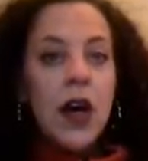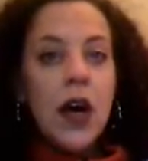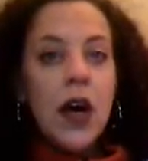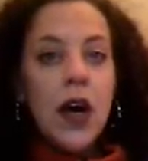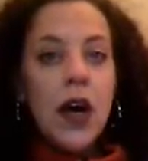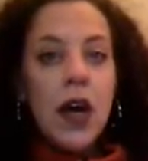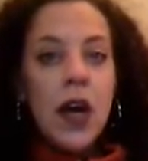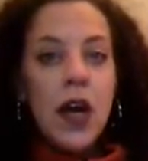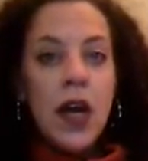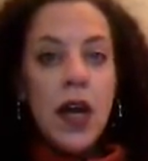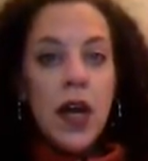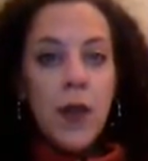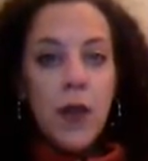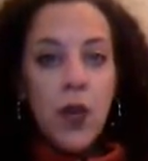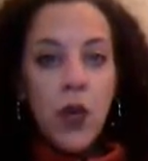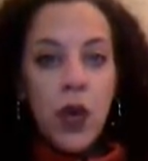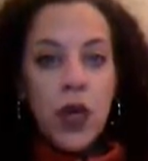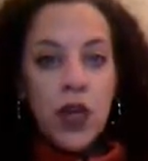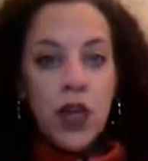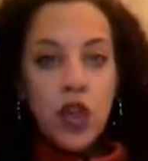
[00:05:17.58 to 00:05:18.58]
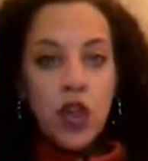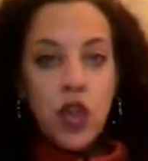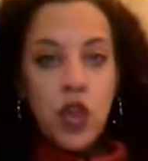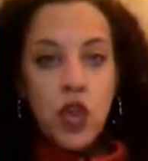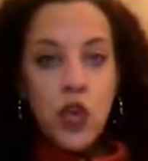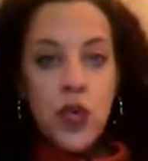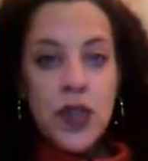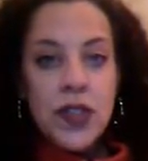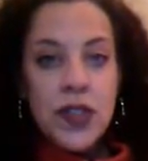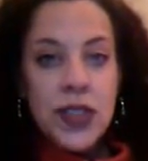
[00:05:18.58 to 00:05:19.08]
I am going
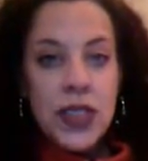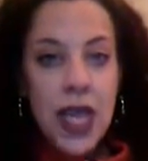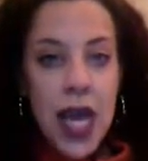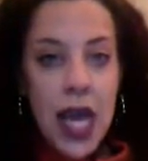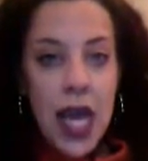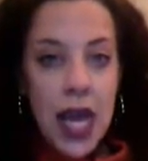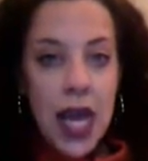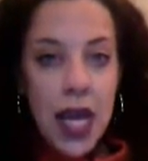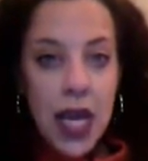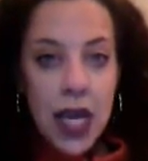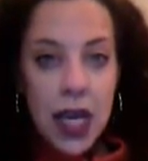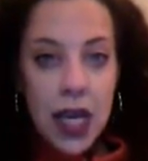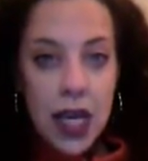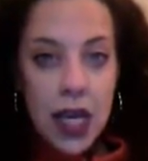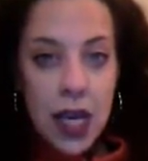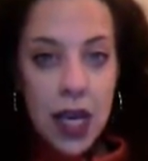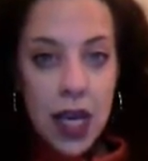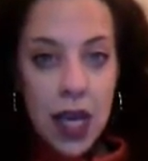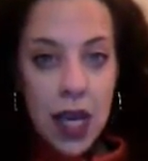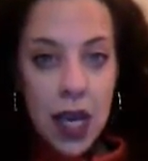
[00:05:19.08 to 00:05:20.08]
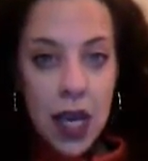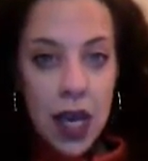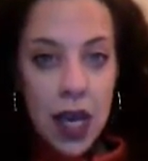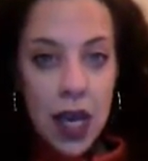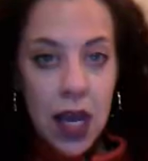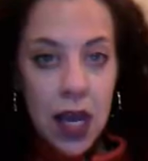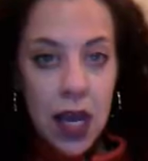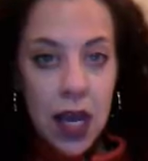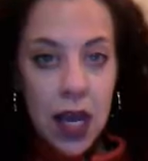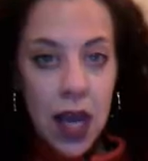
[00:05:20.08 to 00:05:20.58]
to say
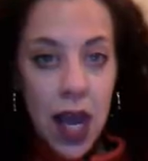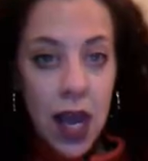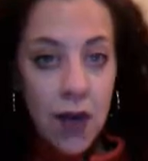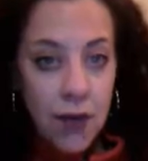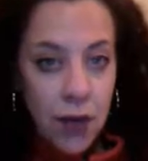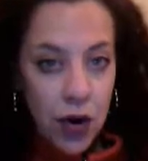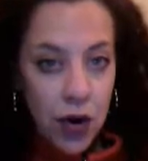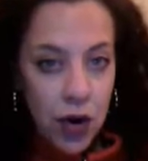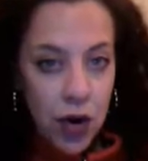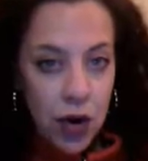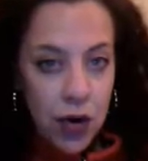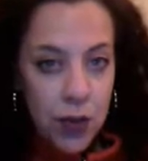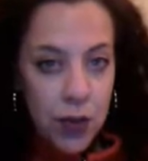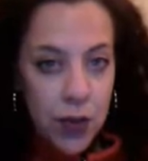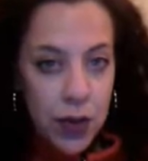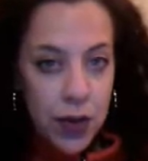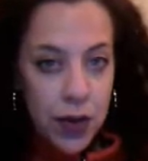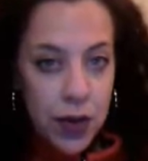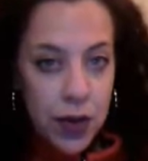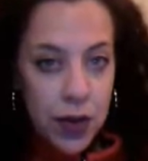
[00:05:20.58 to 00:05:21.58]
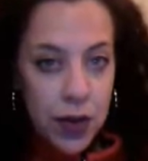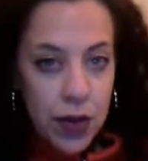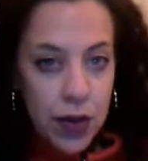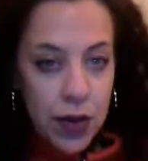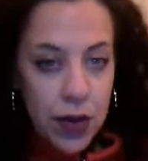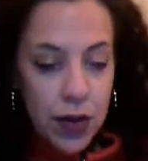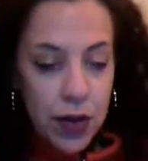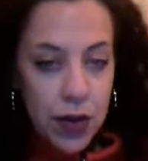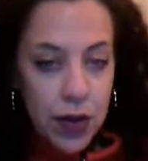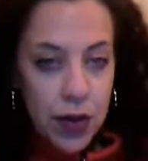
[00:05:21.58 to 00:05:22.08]
a verb.
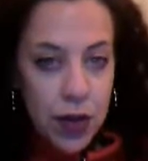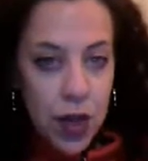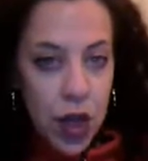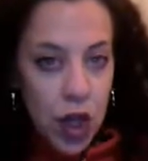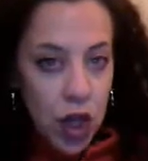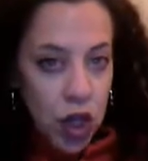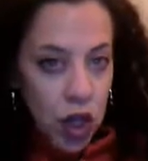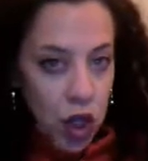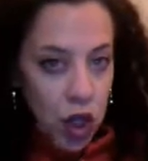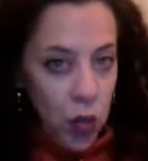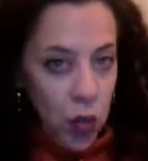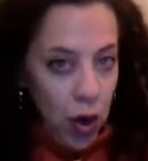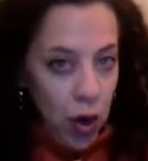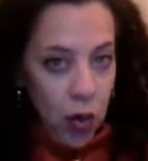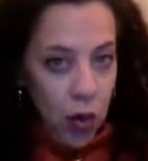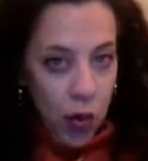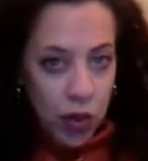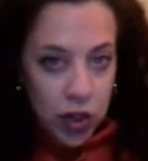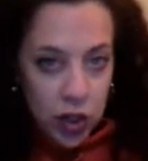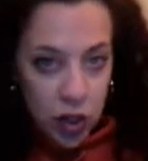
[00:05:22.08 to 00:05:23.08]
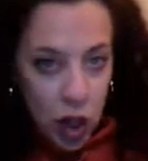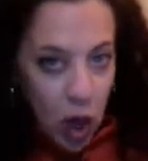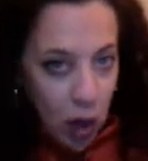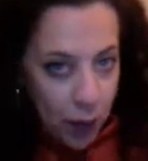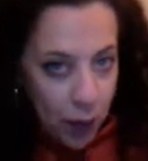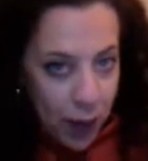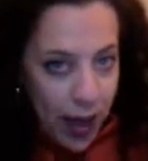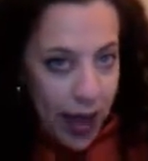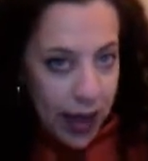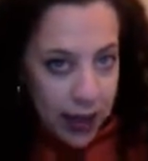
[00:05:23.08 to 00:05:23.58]
You are going to call
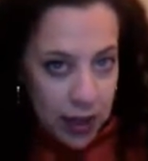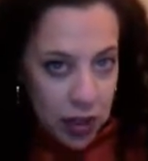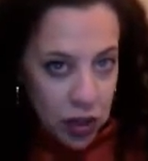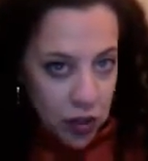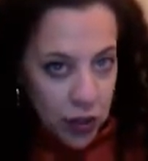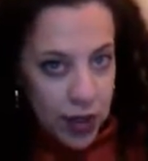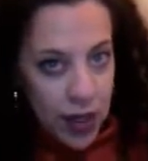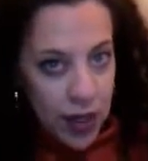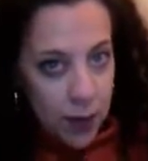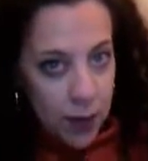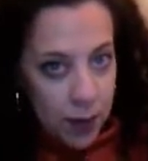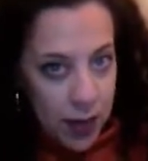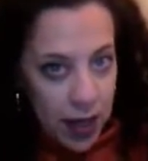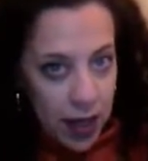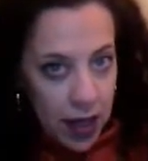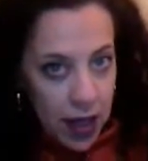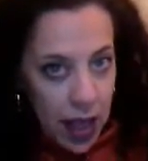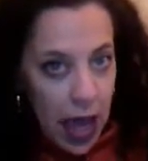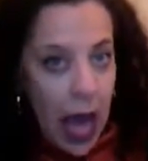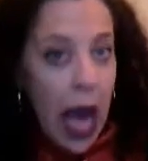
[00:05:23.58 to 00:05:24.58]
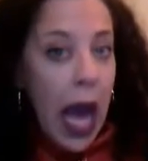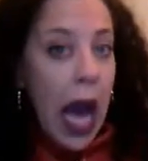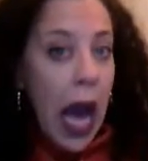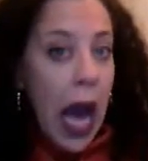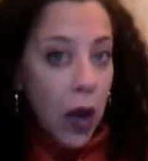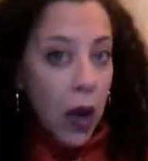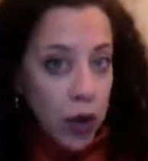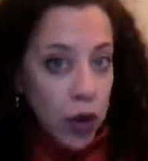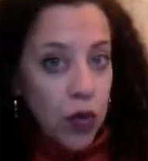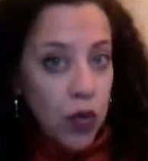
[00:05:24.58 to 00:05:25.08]
back at the screen at me,
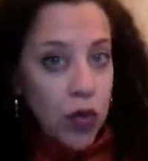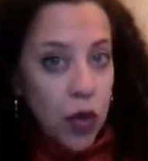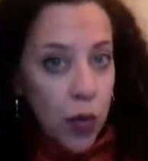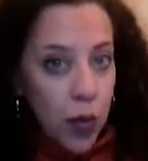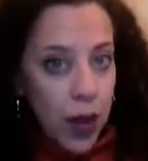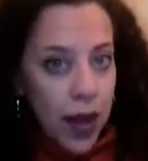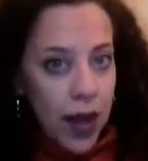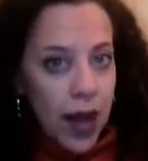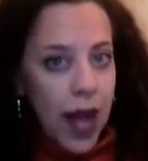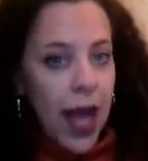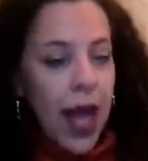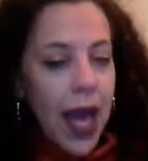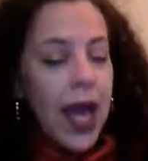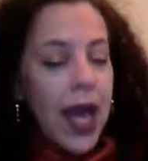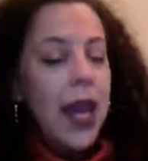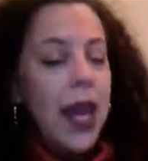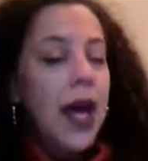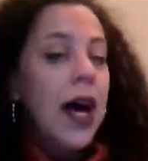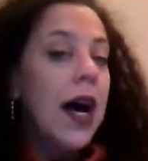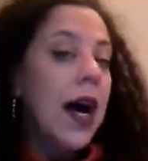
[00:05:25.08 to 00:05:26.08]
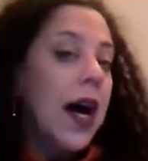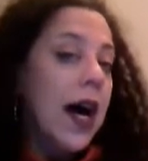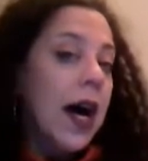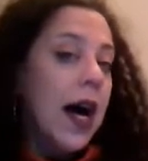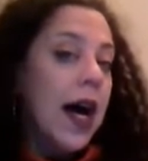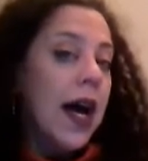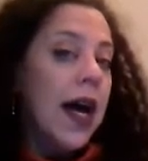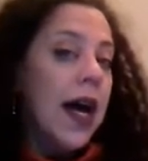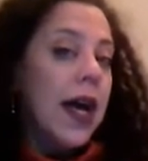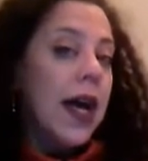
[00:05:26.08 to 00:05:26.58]
how you doing, and
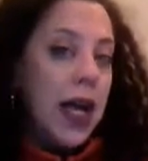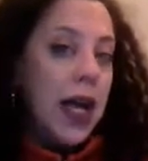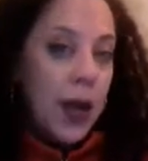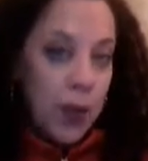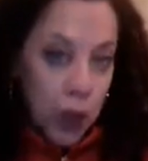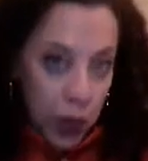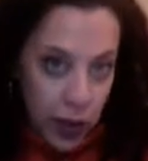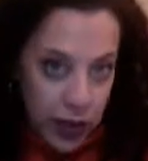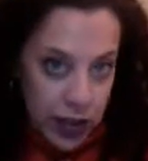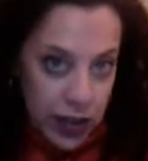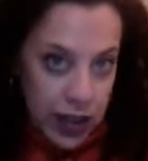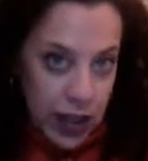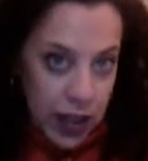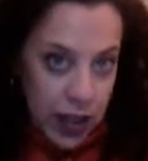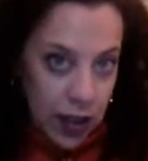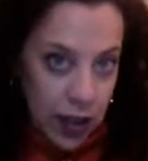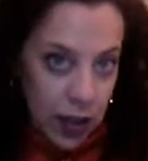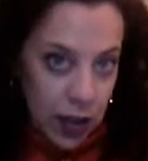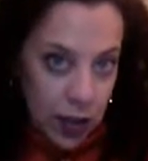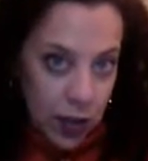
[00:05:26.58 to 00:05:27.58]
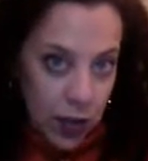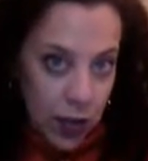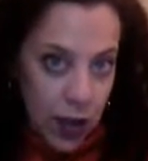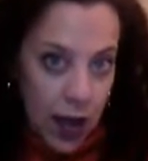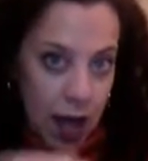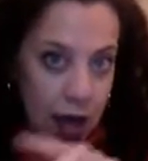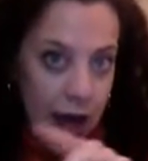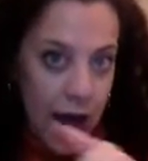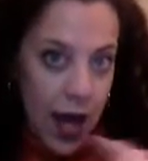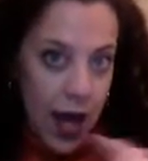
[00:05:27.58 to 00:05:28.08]
I am going to tell you
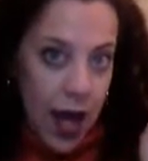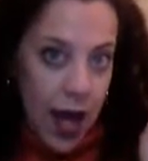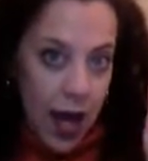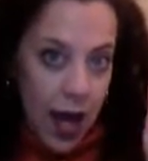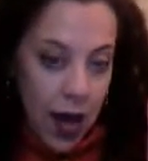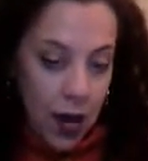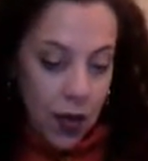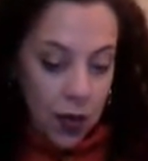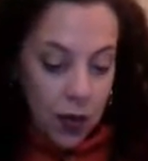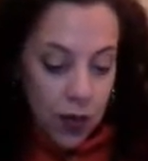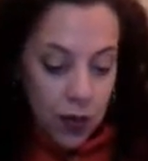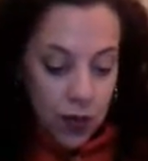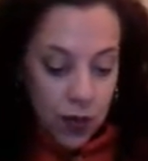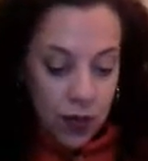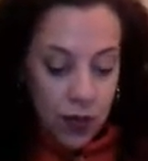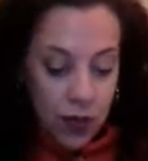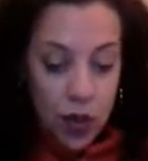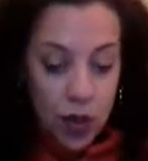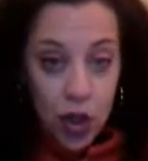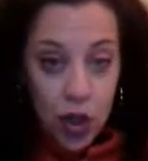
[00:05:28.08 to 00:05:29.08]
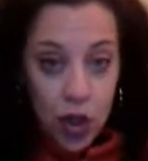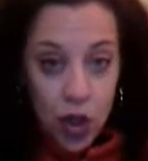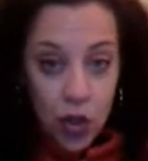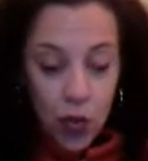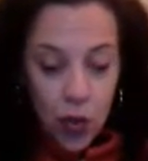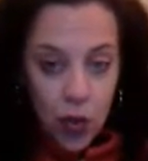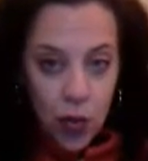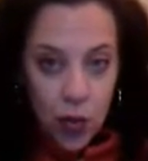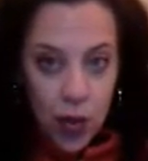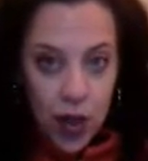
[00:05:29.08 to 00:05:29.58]
how
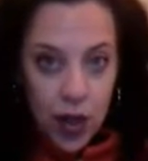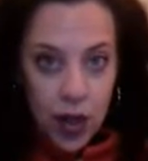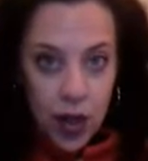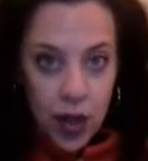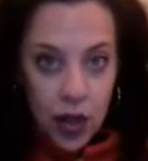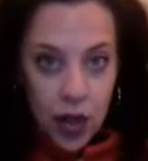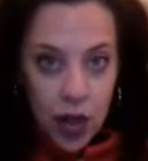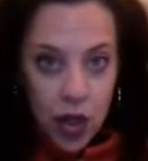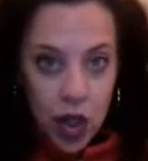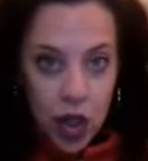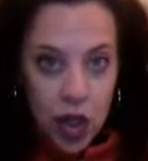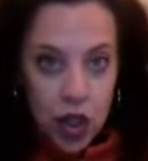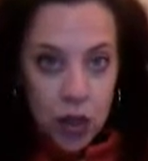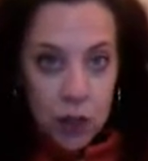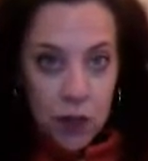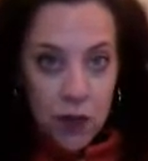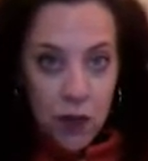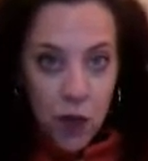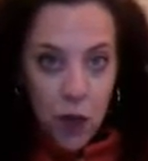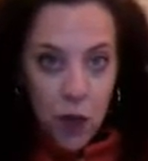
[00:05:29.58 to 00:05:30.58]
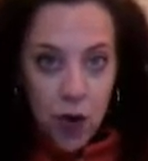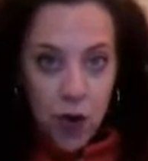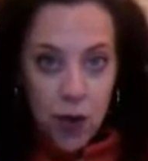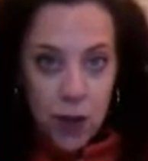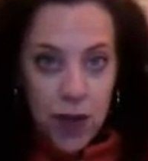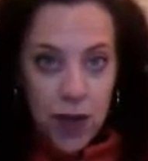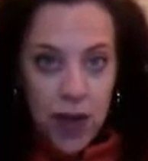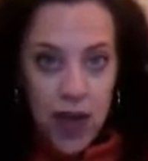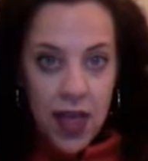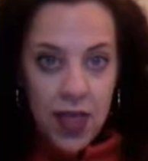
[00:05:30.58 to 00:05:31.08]
you are going to
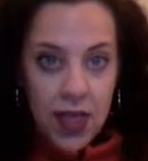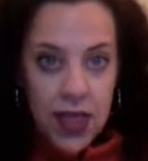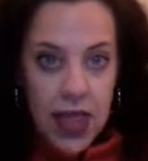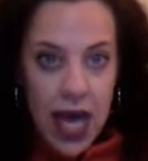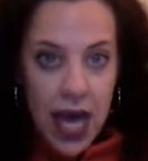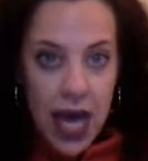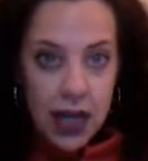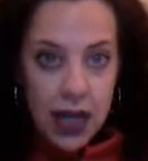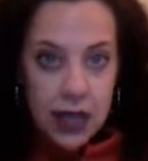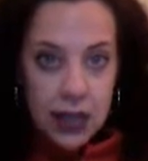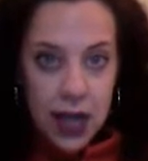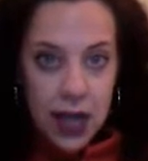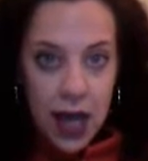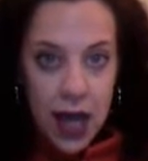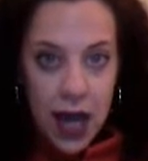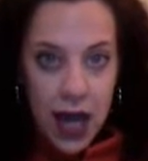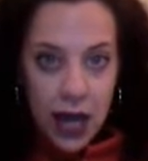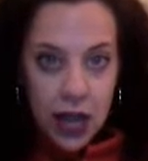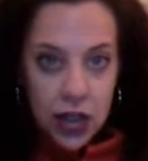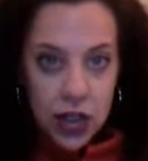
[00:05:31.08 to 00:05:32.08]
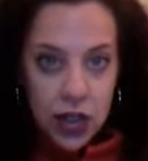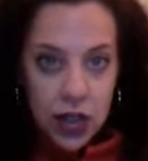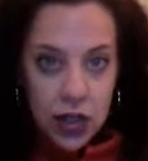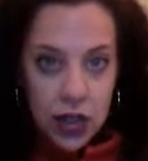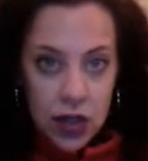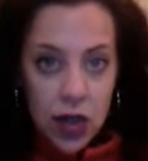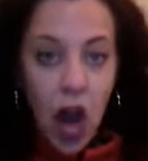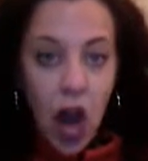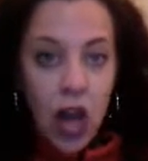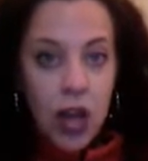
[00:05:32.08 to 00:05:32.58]
perform that action.
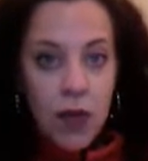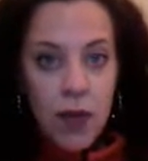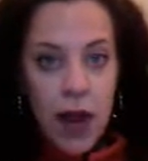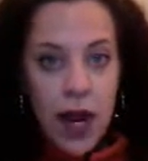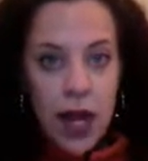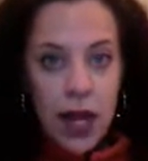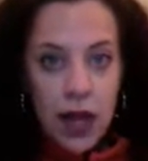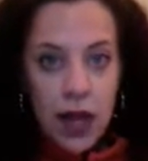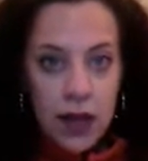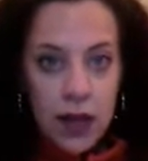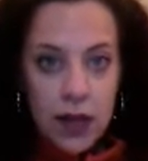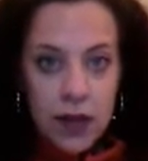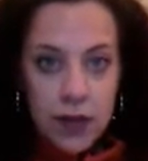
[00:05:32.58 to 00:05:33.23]
Are you ready?